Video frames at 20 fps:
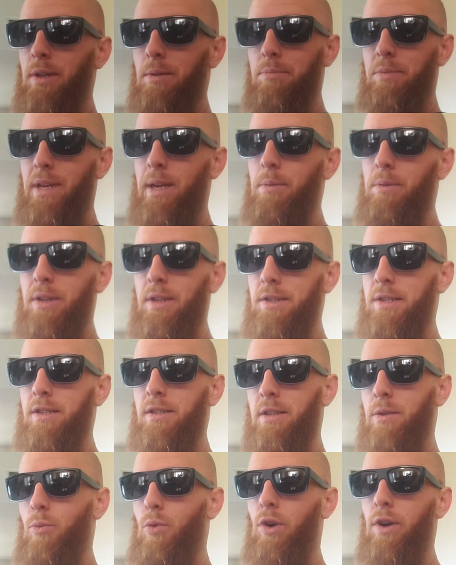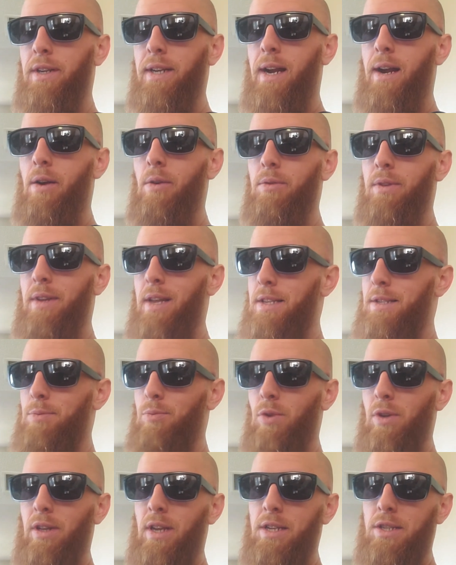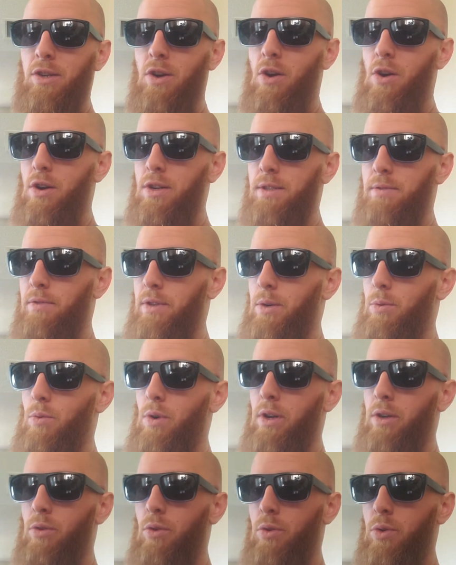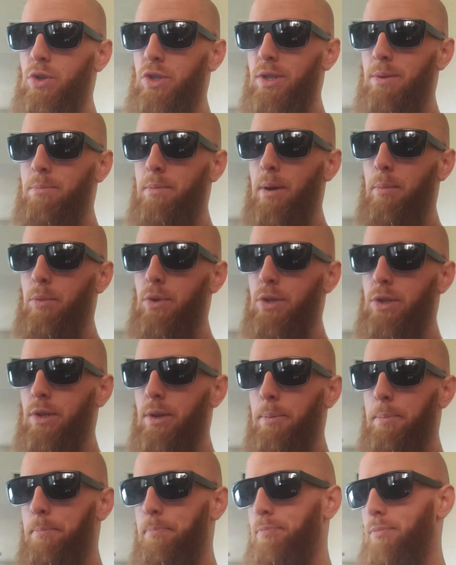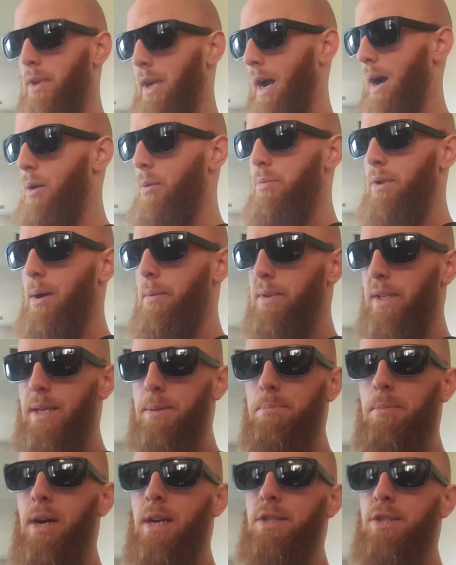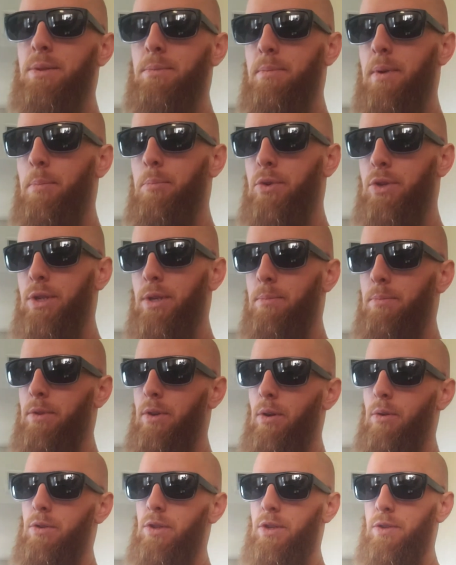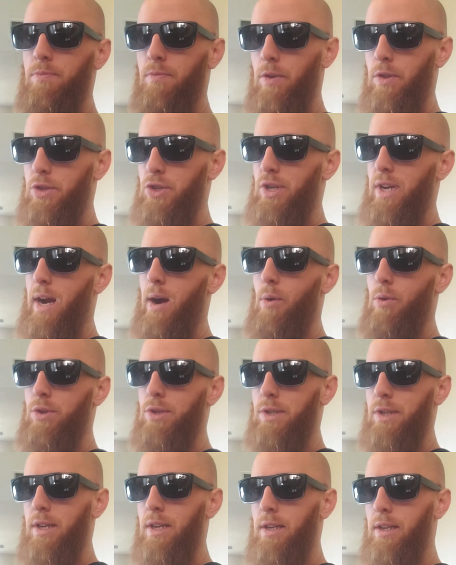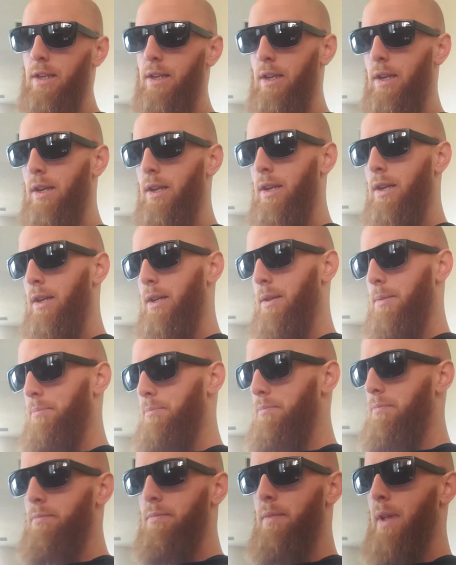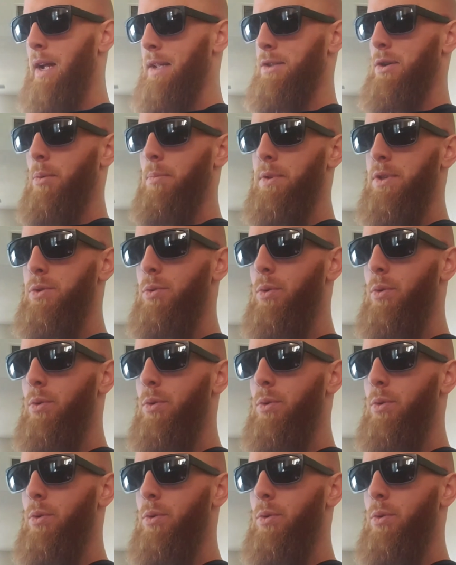be able to consistently work out. That's one less cost if you don't want to go to a gym membership. I would probably keep my gym membership though, just for the shower's sake. That's open